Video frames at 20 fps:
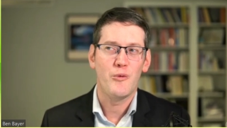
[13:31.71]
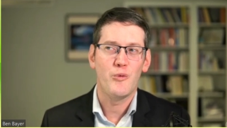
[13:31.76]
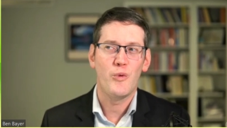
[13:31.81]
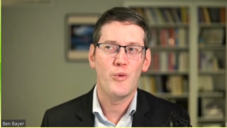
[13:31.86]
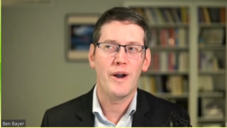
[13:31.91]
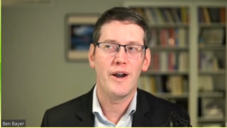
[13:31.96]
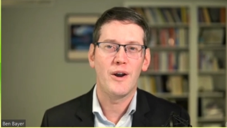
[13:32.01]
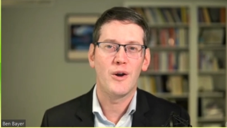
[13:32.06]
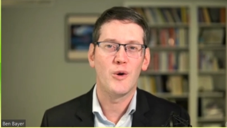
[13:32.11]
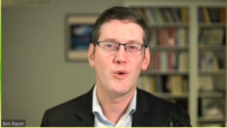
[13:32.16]

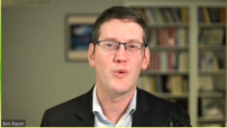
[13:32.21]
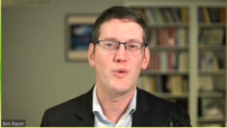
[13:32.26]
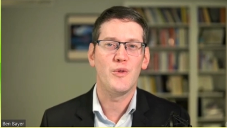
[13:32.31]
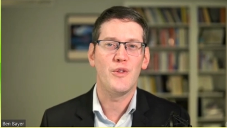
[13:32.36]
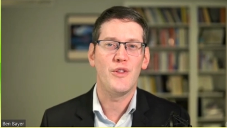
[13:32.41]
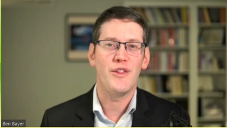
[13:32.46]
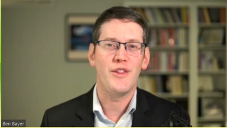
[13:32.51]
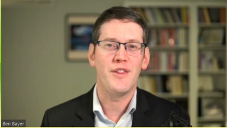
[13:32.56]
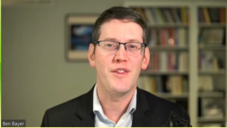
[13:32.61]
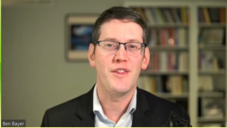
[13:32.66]
where
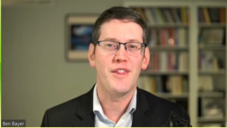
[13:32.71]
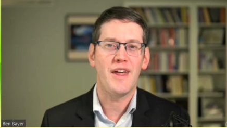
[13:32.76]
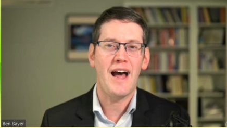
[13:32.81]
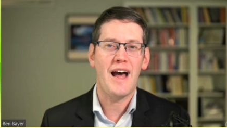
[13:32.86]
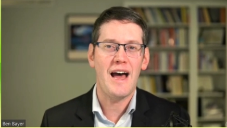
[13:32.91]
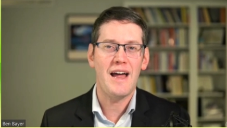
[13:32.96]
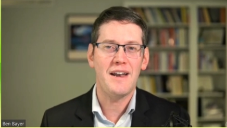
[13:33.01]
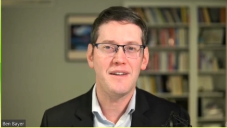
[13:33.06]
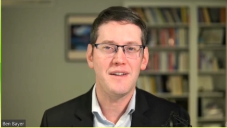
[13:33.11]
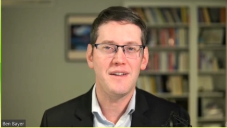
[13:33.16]

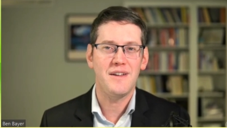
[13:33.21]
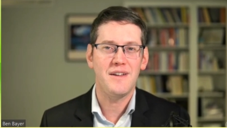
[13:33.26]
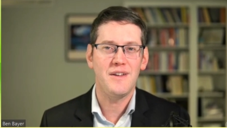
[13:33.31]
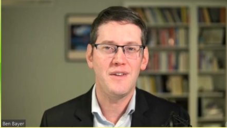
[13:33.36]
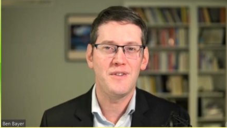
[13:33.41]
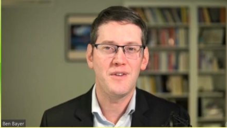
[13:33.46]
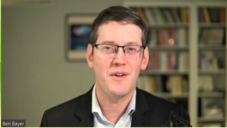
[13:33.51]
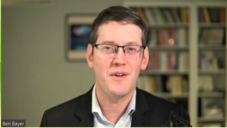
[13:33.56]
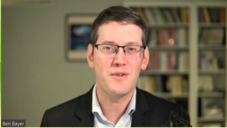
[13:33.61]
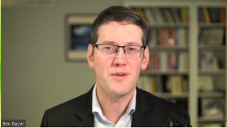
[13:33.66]
that
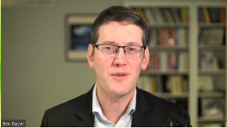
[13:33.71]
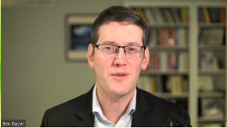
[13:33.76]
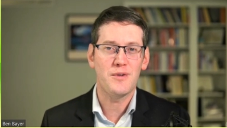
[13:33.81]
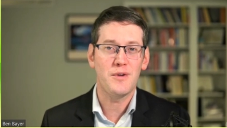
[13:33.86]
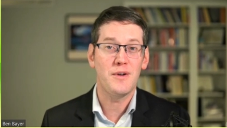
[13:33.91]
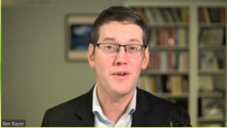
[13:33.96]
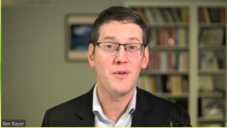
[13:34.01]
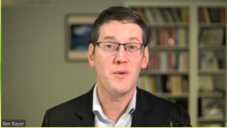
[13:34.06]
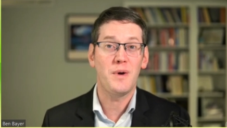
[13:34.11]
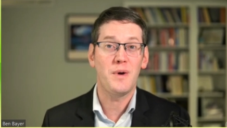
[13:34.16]
is
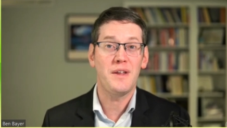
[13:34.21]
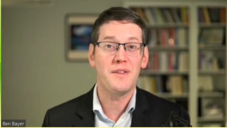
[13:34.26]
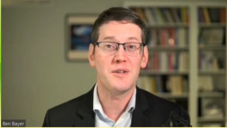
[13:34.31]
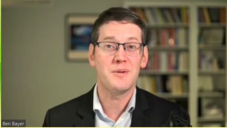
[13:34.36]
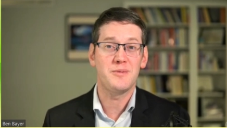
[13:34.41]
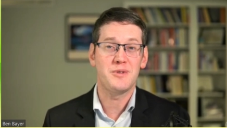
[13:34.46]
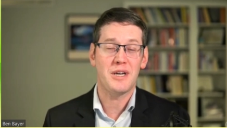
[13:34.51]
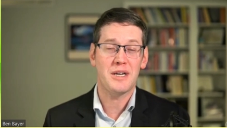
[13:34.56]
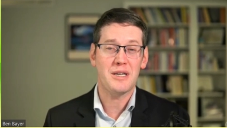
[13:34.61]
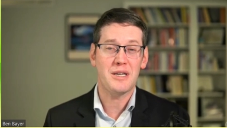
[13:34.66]
understood in the way that
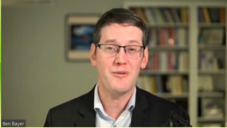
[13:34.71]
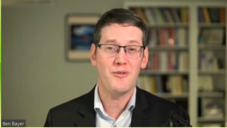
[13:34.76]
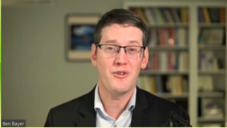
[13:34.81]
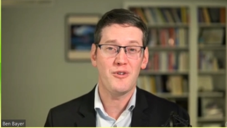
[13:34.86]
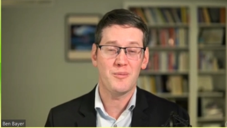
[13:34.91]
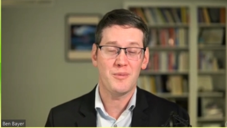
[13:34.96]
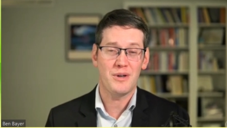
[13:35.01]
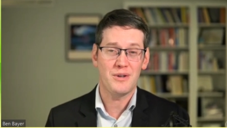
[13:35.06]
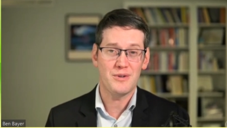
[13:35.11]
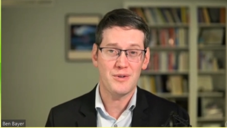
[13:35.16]

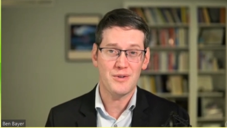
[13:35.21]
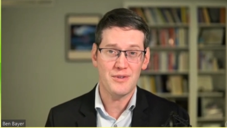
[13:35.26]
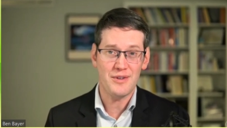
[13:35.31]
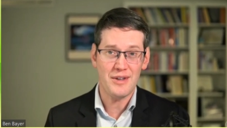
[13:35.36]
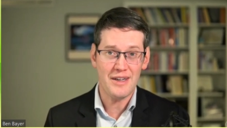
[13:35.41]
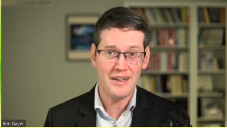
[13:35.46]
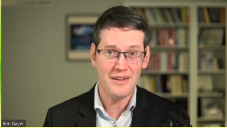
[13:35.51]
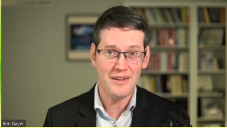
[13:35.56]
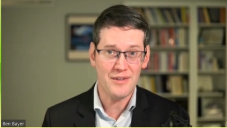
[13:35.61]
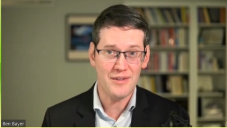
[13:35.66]
objectivism
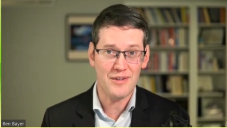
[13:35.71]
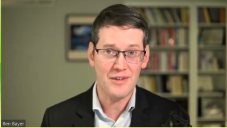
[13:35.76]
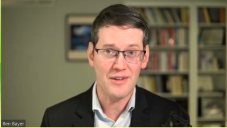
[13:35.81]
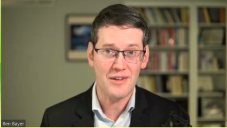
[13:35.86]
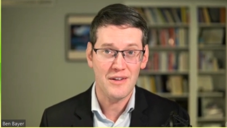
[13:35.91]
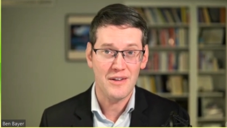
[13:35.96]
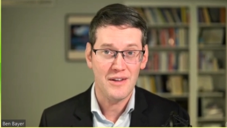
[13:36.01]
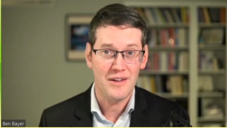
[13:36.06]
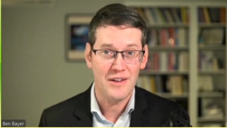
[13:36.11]
understands